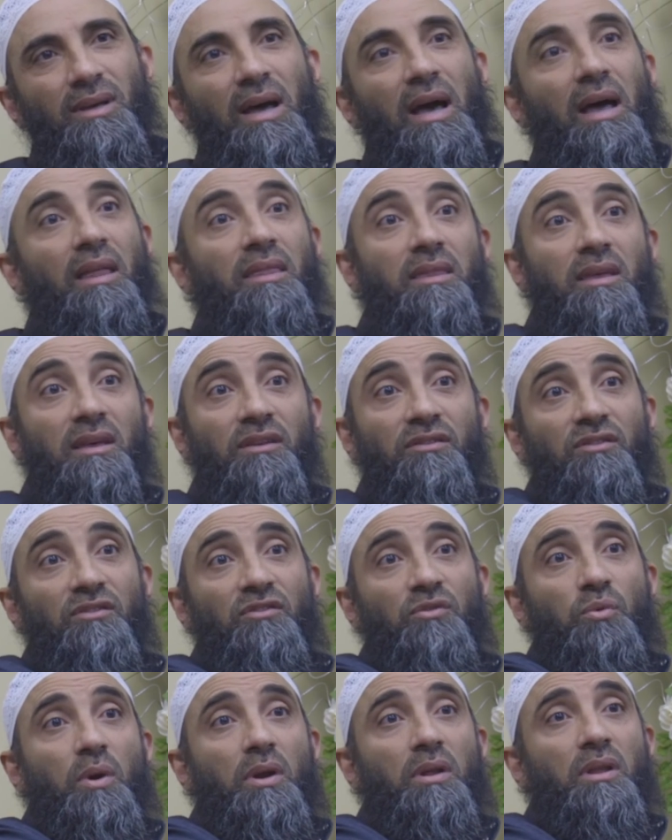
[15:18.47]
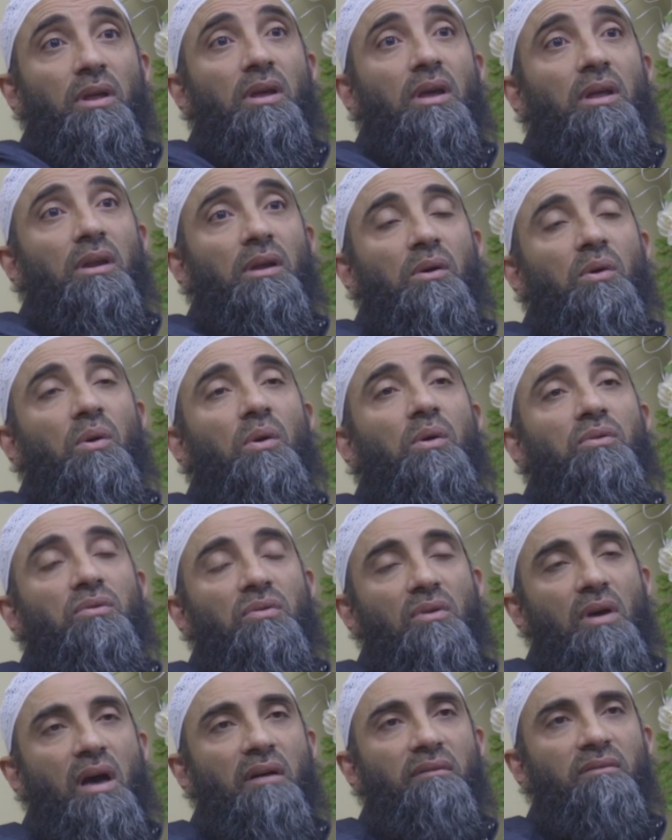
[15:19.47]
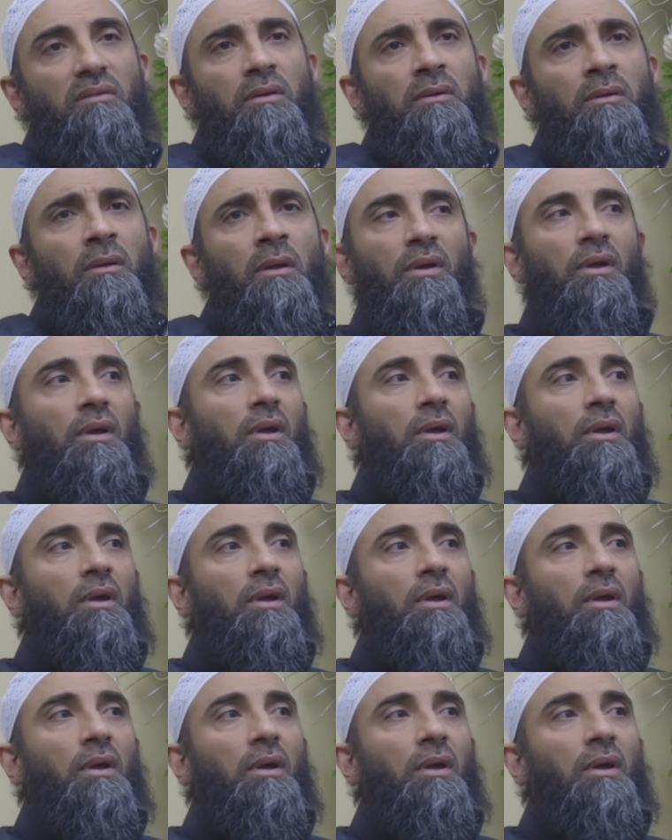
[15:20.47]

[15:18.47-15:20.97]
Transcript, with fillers: and this is where they're going to go to heaven.